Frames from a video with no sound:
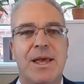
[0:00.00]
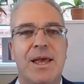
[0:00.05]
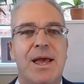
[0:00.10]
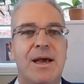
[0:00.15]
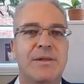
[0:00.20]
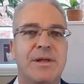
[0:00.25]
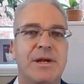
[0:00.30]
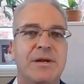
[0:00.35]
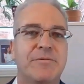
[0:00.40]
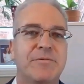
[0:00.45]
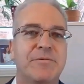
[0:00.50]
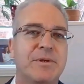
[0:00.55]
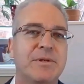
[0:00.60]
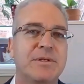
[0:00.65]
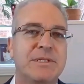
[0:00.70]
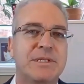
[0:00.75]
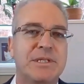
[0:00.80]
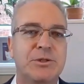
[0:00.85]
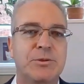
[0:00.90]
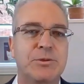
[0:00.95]
And then if
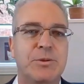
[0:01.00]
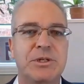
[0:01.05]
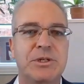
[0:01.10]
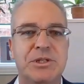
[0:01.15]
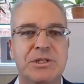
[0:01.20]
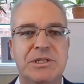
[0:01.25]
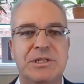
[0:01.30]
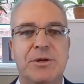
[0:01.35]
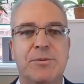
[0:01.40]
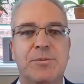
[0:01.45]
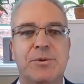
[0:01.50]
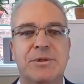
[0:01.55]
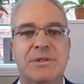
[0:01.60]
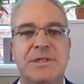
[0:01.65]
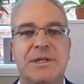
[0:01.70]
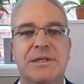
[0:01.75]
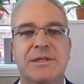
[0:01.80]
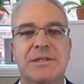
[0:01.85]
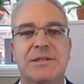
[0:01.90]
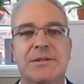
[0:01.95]
the situation still
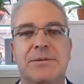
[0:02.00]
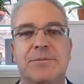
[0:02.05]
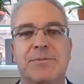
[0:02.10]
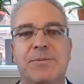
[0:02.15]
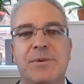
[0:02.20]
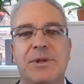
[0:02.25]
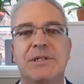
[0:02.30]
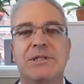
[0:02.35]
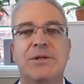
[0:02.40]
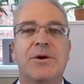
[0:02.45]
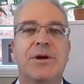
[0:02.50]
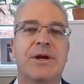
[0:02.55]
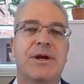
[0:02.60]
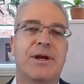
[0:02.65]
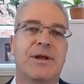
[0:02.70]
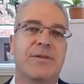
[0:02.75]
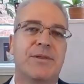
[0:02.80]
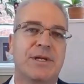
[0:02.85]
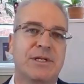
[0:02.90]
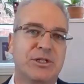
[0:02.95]
persists, please note
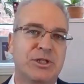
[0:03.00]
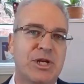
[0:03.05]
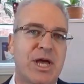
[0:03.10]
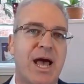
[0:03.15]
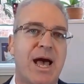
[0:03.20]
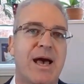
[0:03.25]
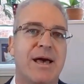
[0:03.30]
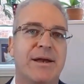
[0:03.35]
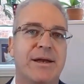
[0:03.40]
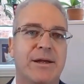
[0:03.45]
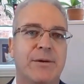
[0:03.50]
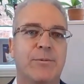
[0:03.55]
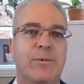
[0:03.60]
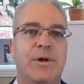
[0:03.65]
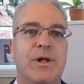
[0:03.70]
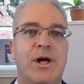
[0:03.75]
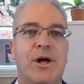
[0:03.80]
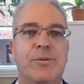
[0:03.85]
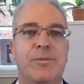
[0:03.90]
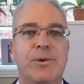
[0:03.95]
it in the chat and
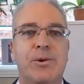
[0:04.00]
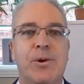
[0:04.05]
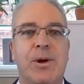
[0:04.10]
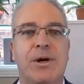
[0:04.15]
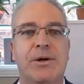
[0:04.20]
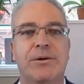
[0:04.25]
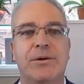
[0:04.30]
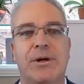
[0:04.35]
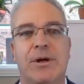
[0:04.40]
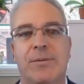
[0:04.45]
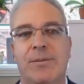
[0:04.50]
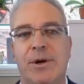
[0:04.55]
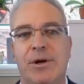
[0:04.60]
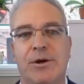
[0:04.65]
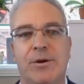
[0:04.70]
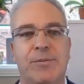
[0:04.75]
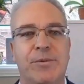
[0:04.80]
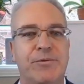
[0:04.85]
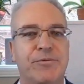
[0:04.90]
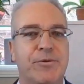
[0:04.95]
we'll help you out
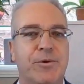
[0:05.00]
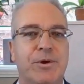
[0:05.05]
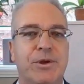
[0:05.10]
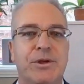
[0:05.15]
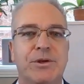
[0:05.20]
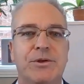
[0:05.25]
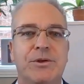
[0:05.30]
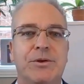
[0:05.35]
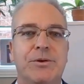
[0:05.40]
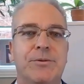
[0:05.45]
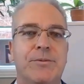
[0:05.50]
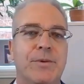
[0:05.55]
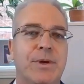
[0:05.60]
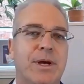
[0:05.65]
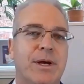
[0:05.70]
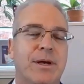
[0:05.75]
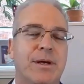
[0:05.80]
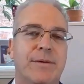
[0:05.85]
about it before you do.